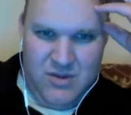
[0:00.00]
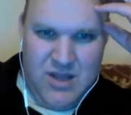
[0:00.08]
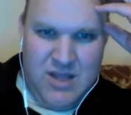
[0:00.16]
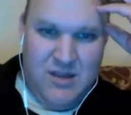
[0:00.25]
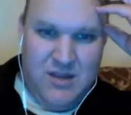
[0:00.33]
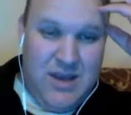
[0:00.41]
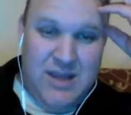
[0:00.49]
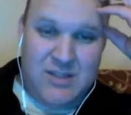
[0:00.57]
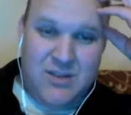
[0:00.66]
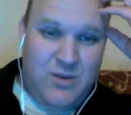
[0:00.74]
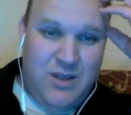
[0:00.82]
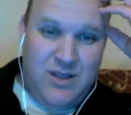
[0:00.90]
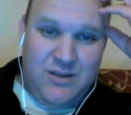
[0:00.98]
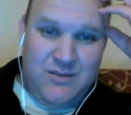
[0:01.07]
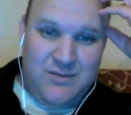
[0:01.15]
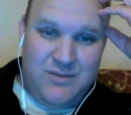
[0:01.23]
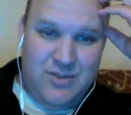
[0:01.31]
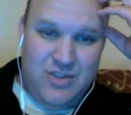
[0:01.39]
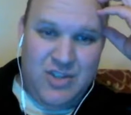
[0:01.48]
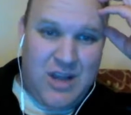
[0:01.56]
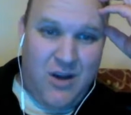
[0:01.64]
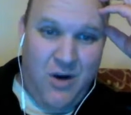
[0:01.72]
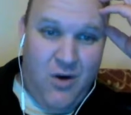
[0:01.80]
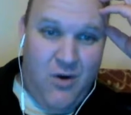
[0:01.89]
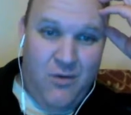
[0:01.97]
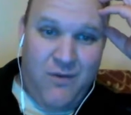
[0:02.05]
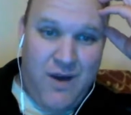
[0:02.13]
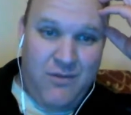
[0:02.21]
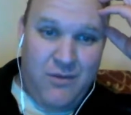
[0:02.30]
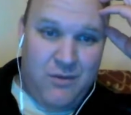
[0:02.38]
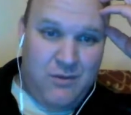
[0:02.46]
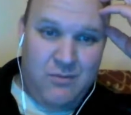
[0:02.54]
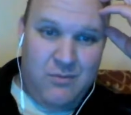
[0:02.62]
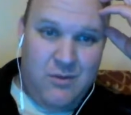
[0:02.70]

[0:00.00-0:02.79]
And then actually we can check all 5 of them.